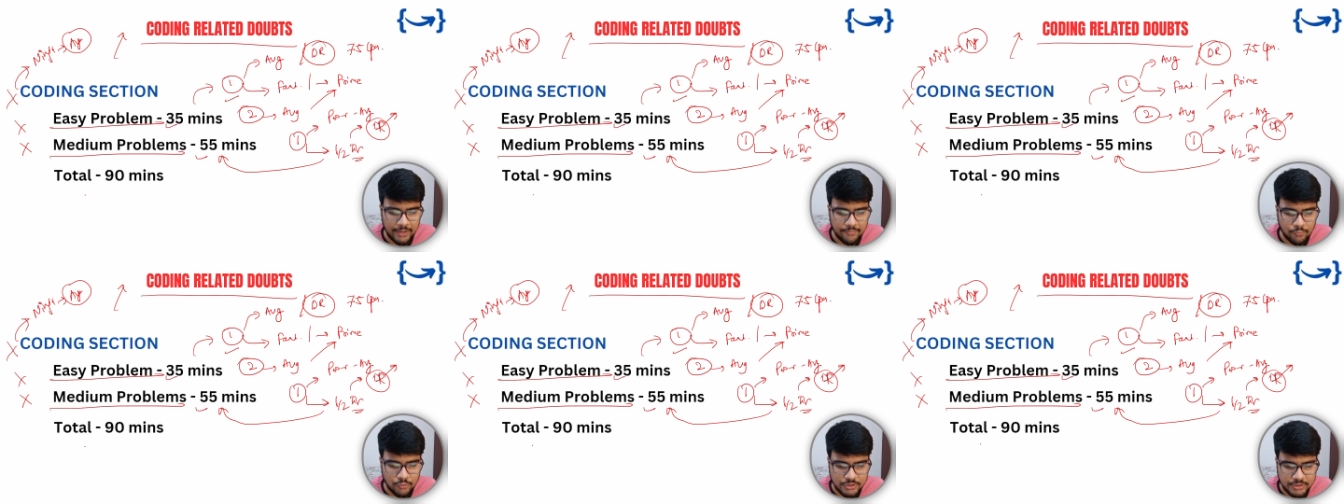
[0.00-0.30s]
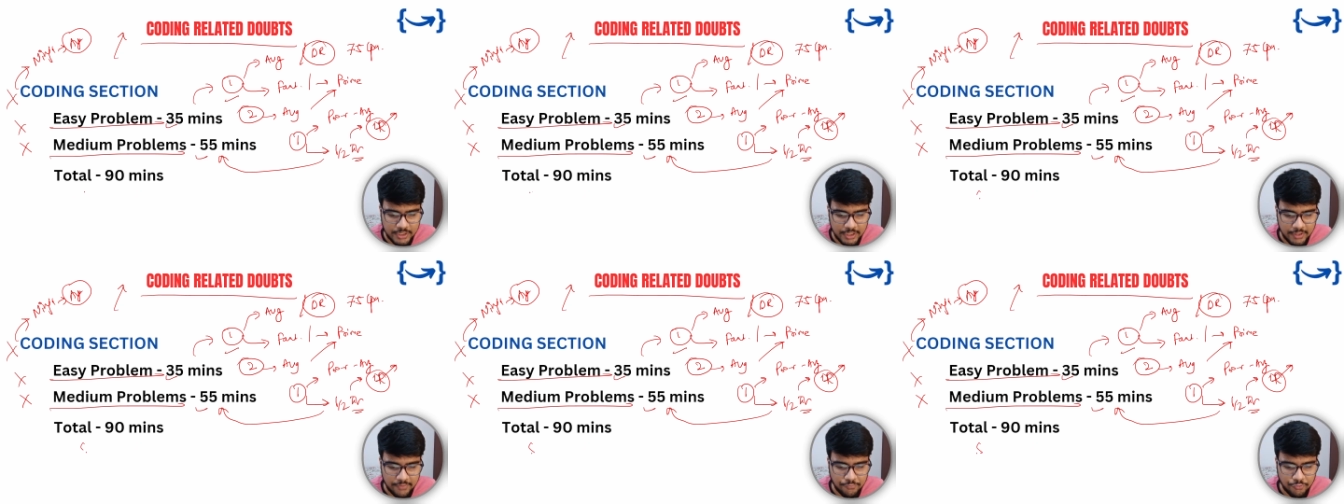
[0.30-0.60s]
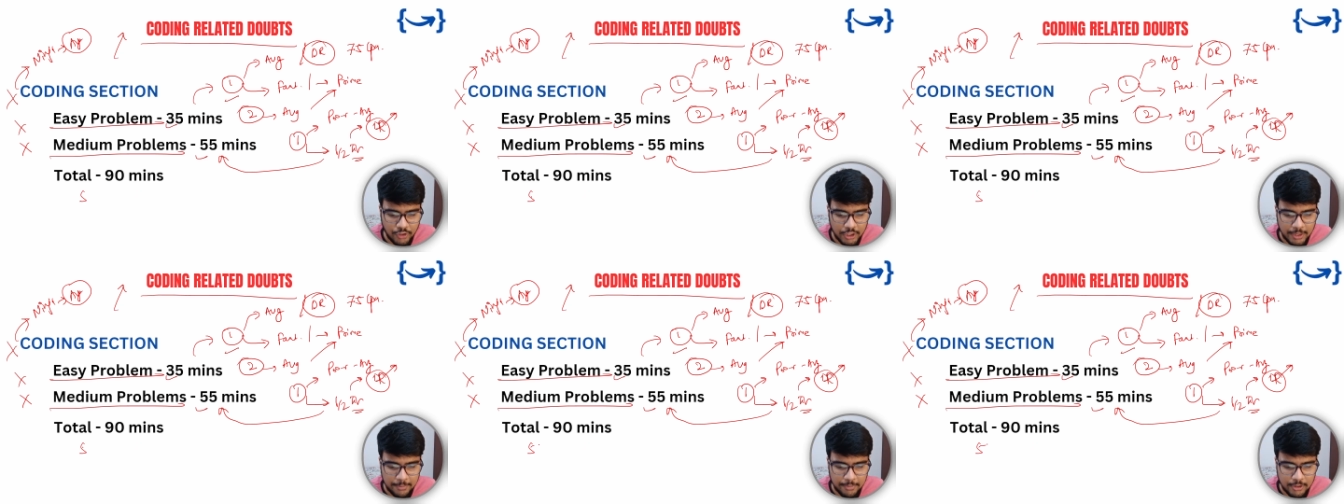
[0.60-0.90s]
I would say
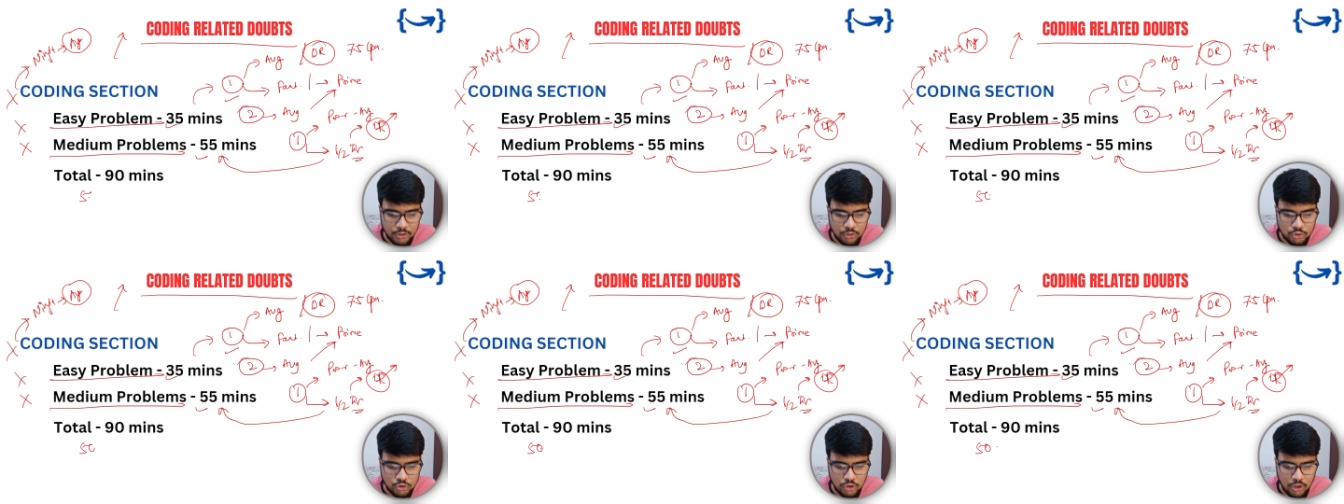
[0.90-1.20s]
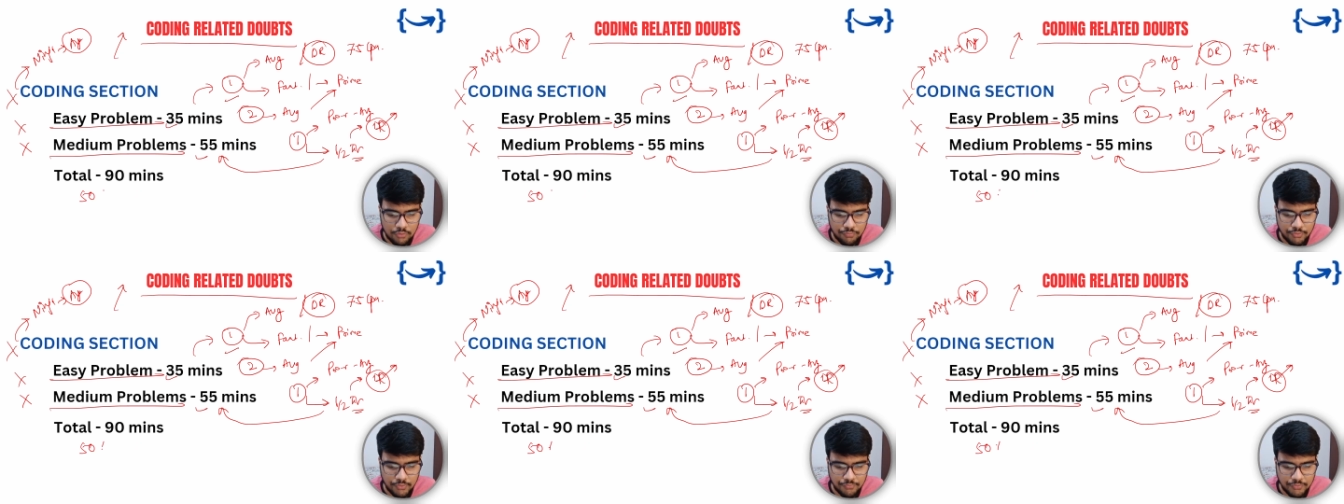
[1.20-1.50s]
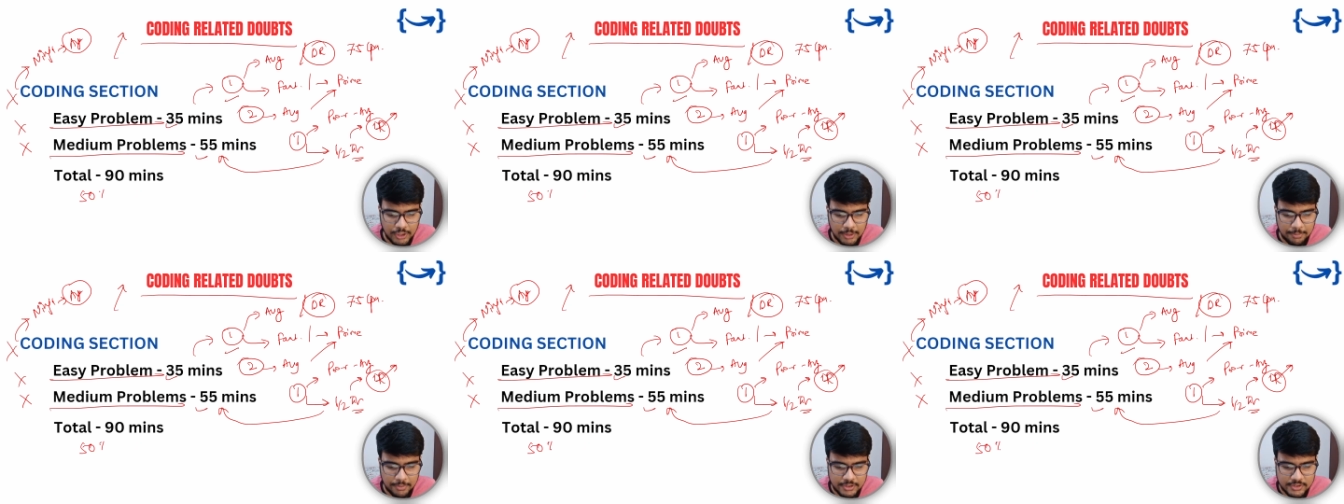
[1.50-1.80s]
if you're able to solve
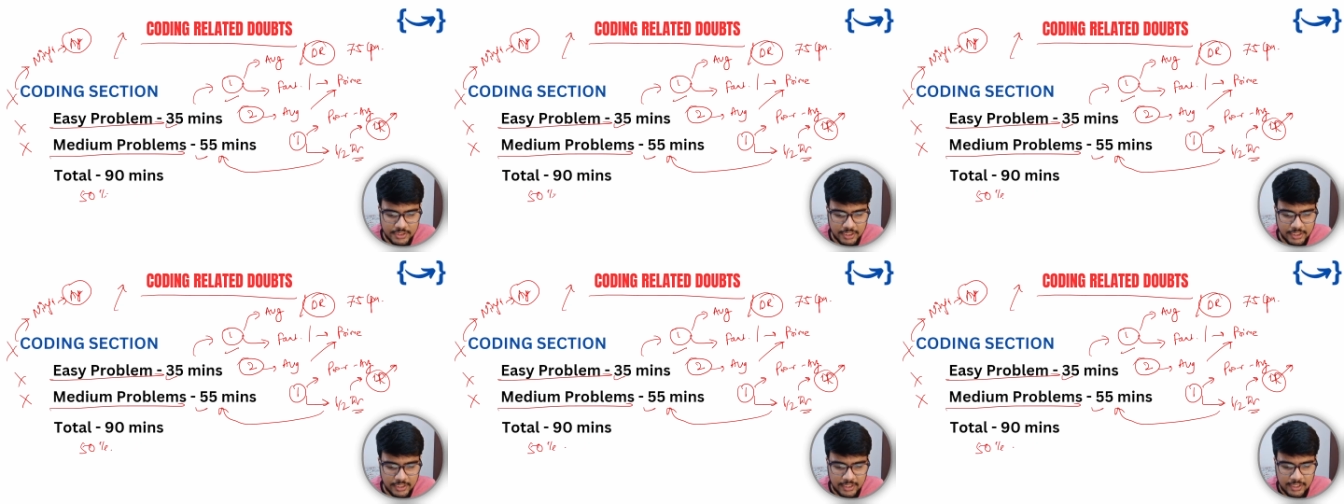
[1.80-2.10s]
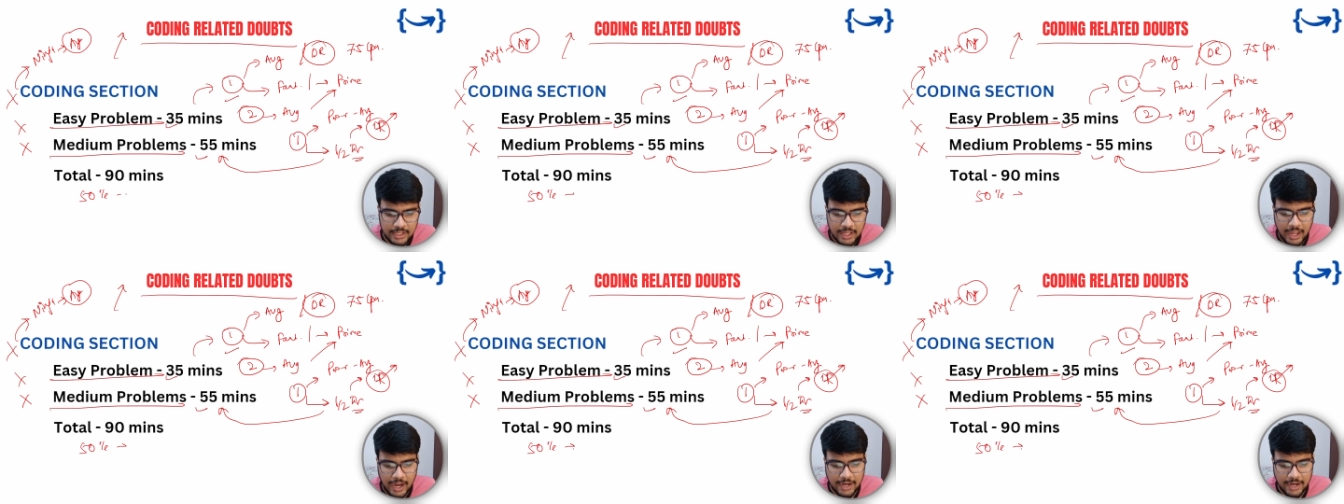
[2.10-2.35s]
50%